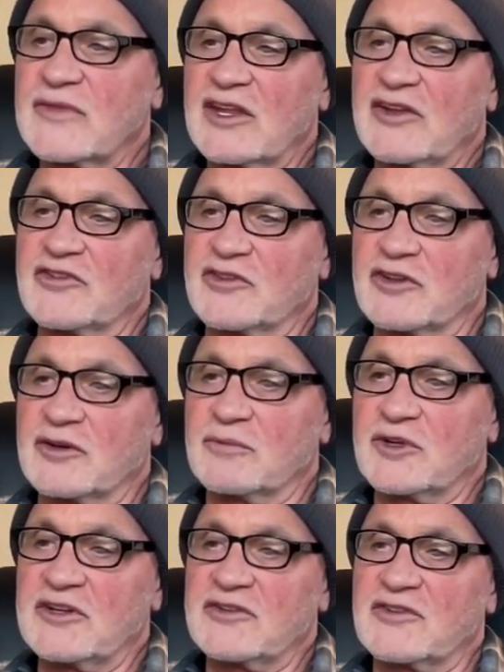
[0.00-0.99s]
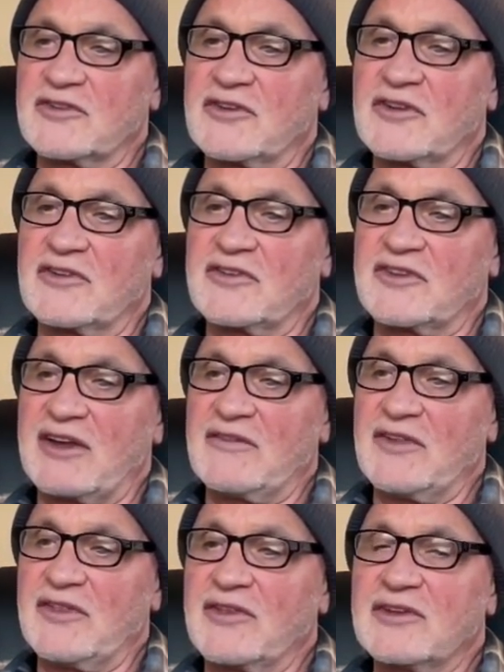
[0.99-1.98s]
C to B is
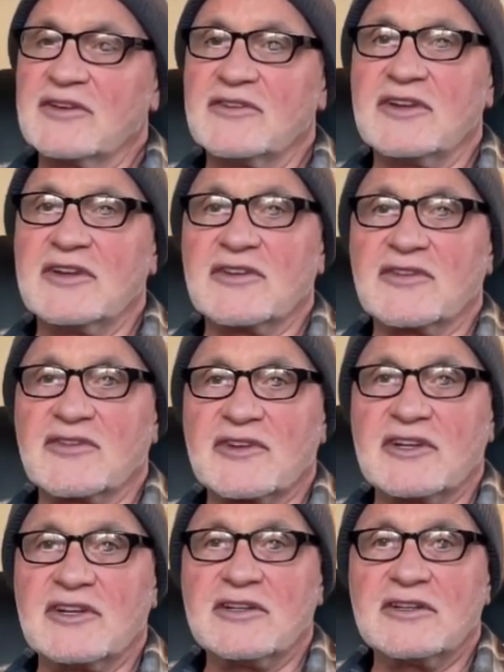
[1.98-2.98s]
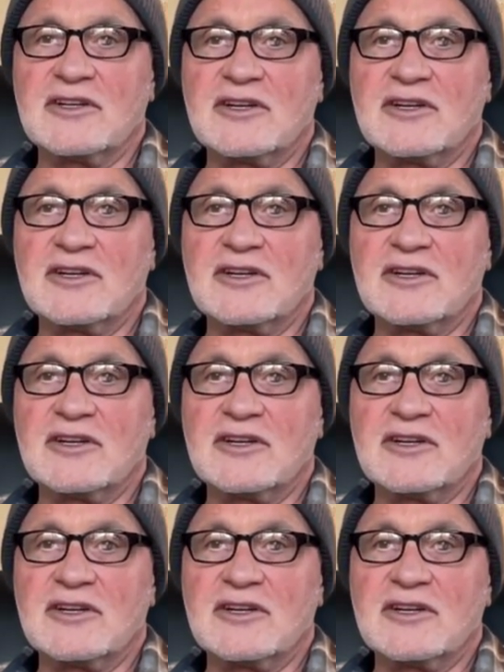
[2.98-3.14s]
seventh. D to C.